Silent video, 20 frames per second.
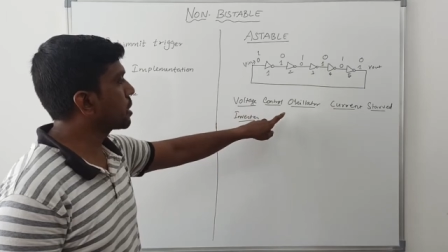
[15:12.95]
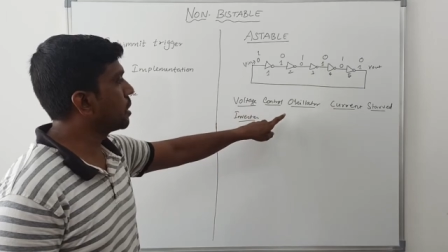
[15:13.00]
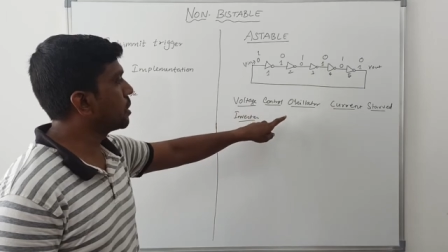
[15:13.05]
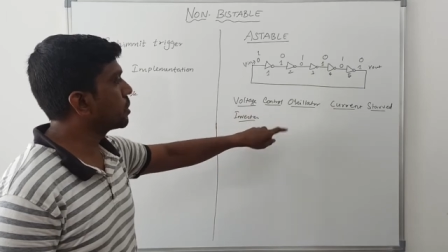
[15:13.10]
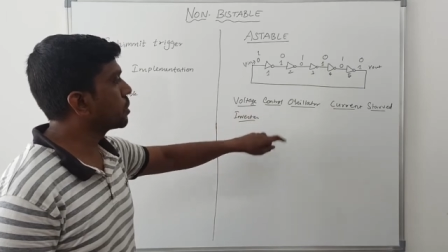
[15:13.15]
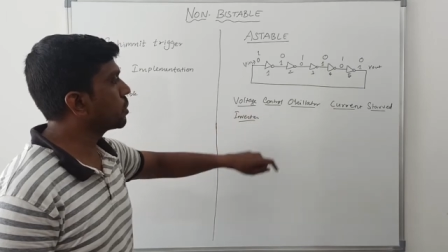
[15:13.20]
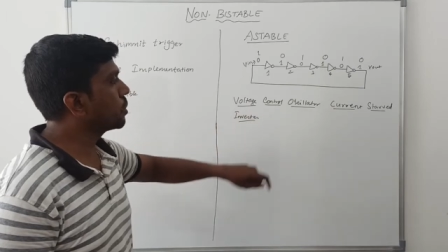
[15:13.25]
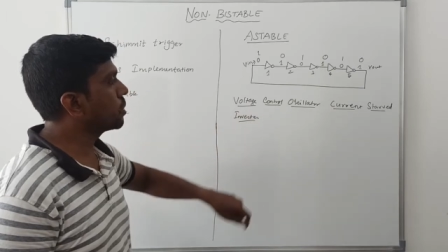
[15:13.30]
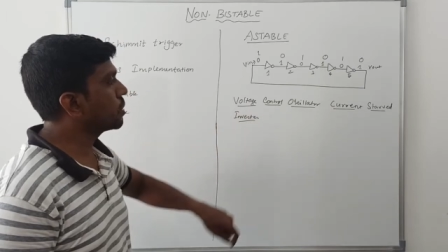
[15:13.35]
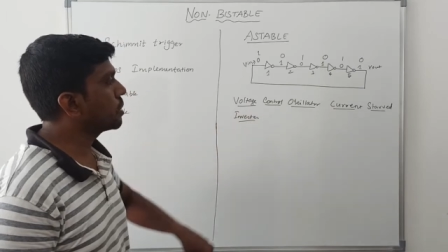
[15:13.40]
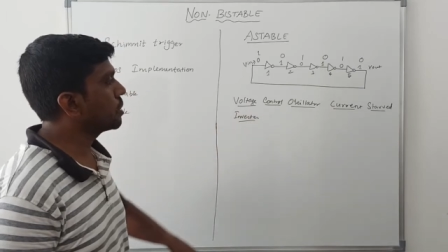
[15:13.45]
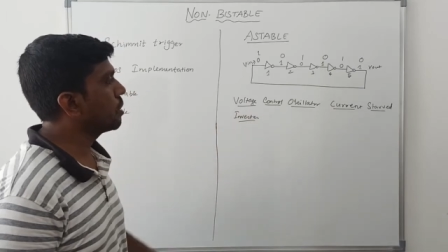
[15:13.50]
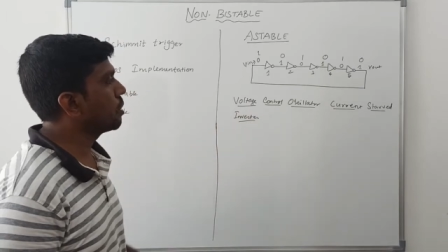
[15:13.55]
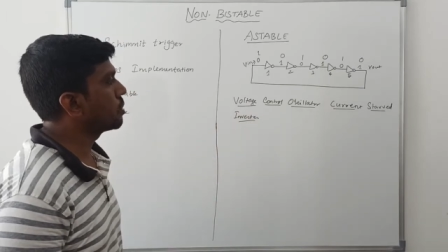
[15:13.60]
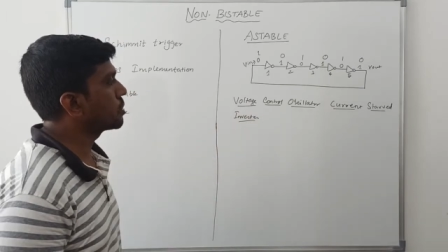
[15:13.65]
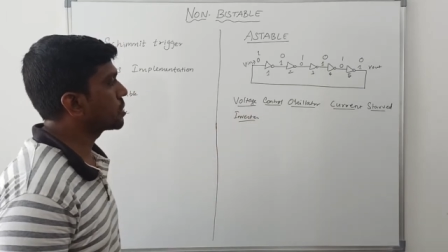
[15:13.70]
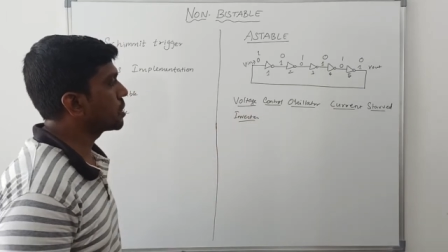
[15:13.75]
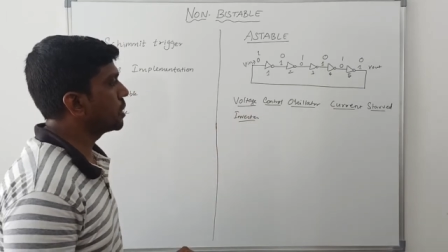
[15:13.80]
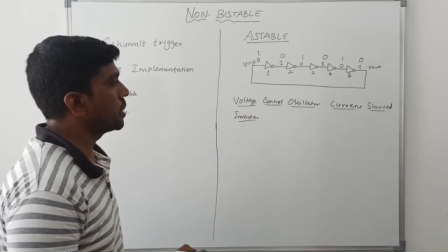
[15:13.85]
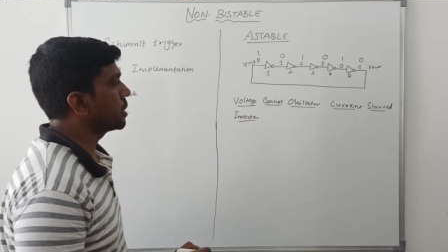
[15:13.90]
control
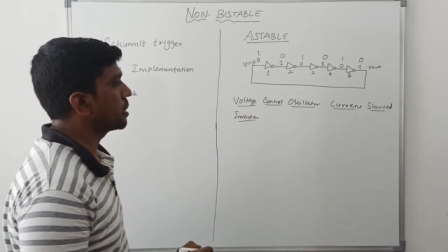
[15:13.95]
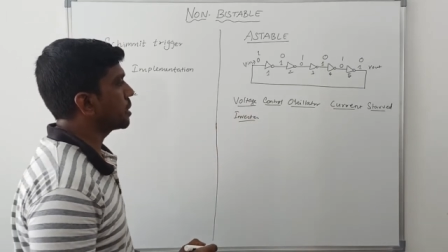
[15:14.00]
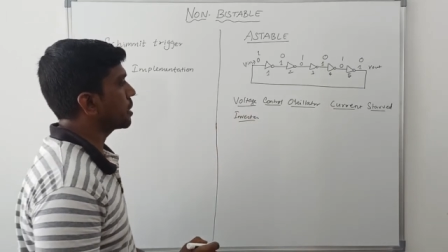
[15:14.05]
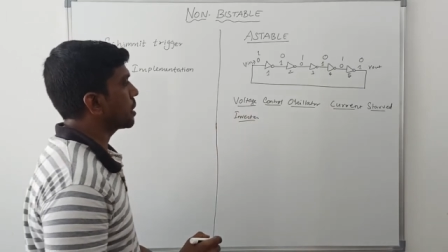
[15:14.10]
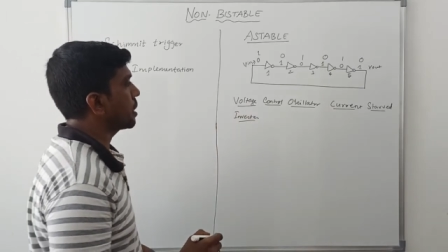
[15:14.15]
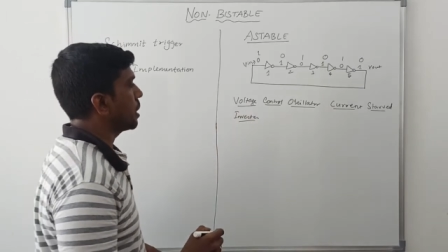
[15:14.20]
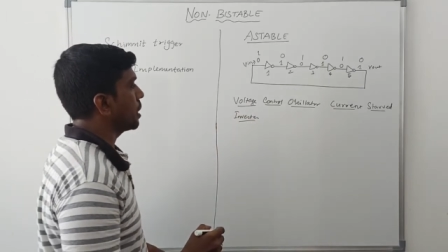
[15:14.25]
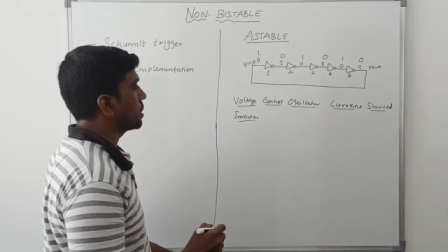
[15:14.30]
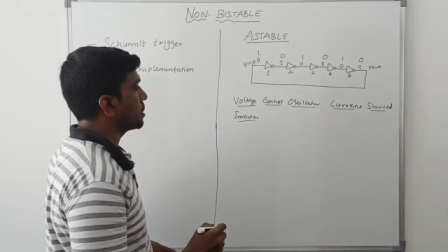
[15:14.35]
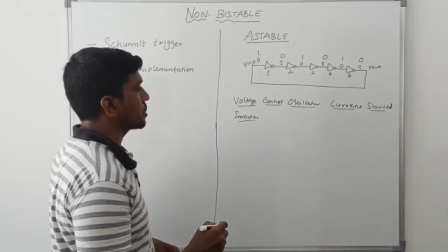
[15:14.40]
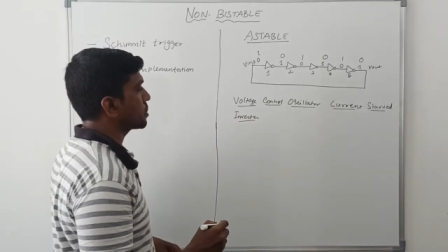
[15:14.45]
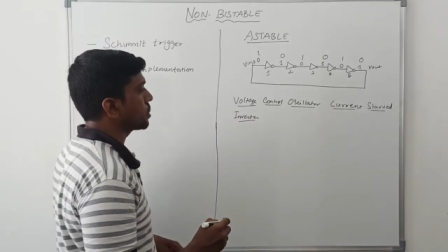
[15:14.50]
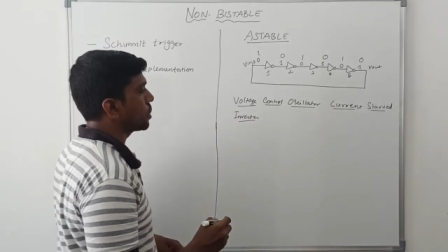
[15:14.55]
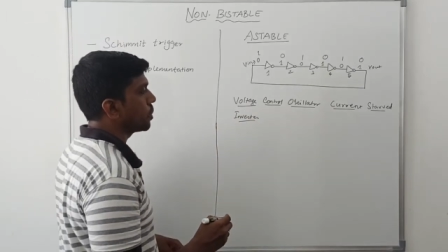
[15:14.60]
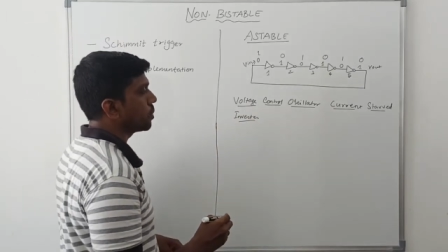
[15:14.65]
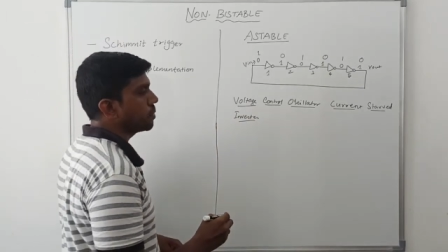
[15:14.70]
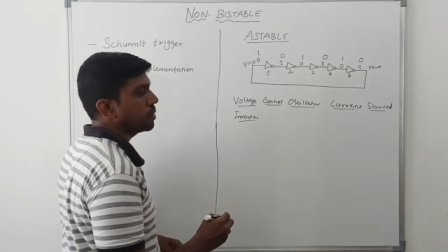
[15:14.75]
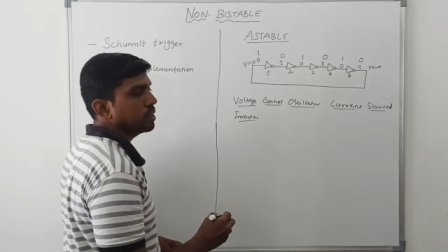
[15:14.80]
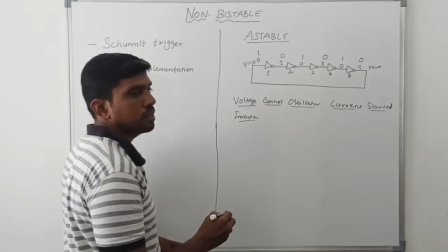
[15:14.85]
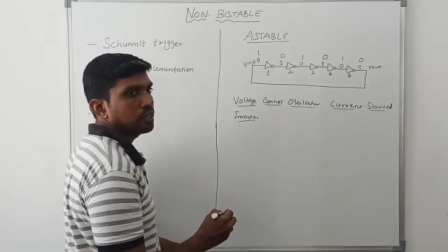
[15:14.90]
oscillator current
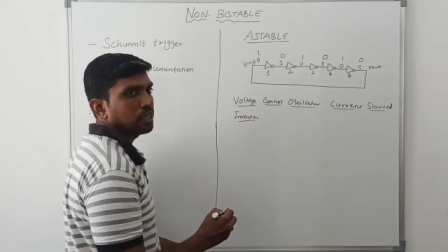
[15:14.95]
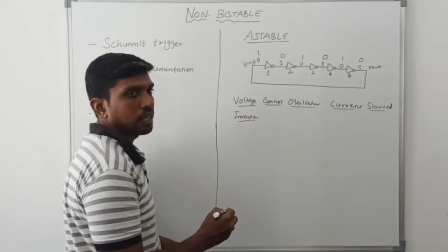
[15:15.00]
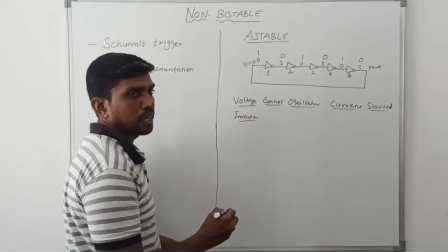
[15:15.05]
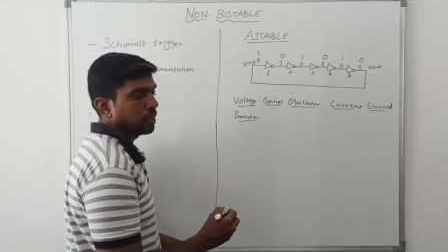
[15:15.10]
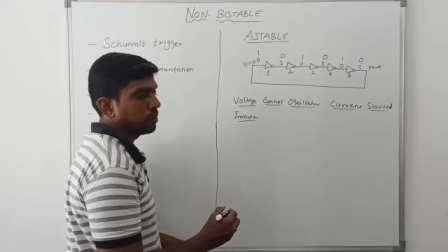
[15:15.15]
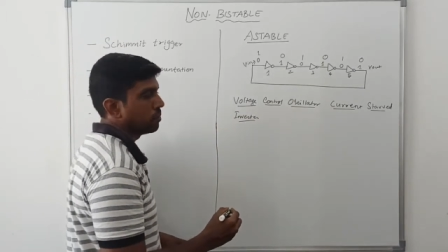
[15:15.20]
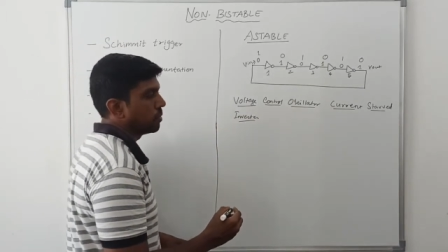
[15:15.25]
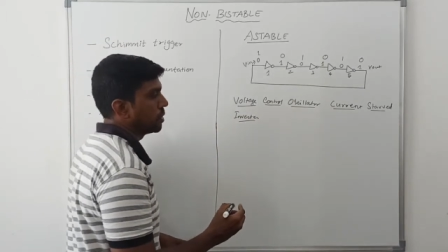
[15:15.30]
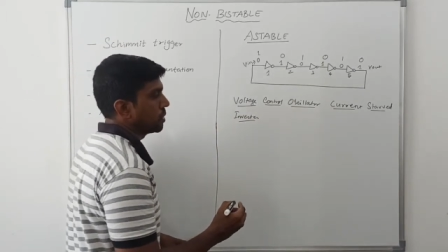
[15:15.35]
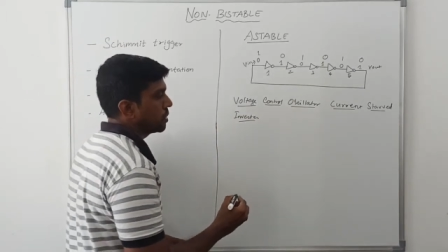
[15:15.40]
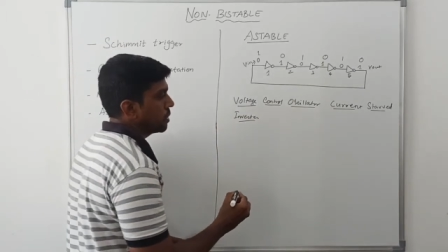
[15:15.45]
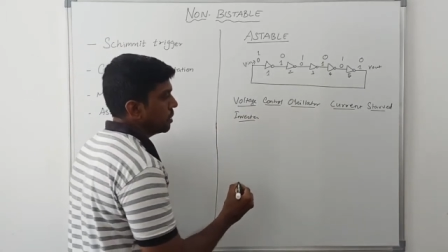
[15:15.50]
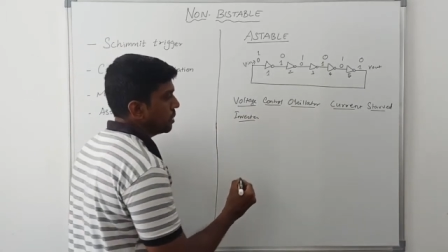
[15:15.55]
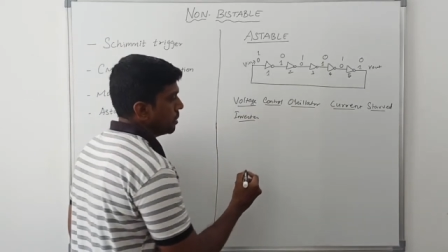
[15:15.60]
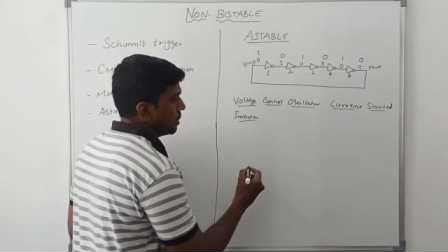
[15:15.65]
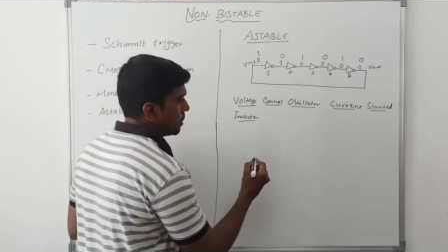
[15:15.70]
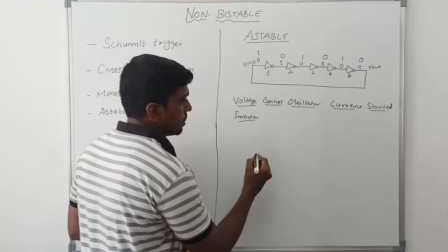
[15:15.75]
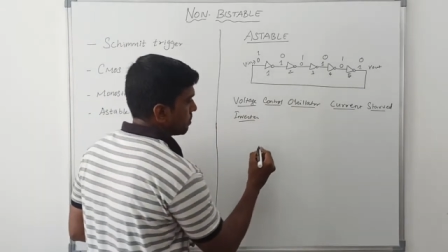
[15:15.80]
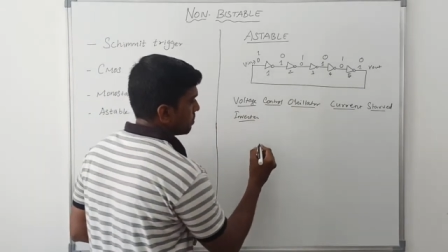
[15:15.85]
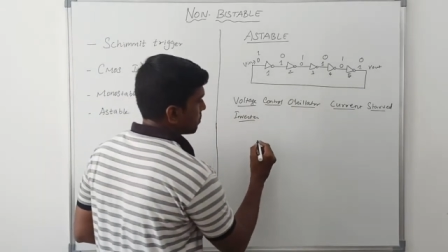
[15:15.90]
stored inverter.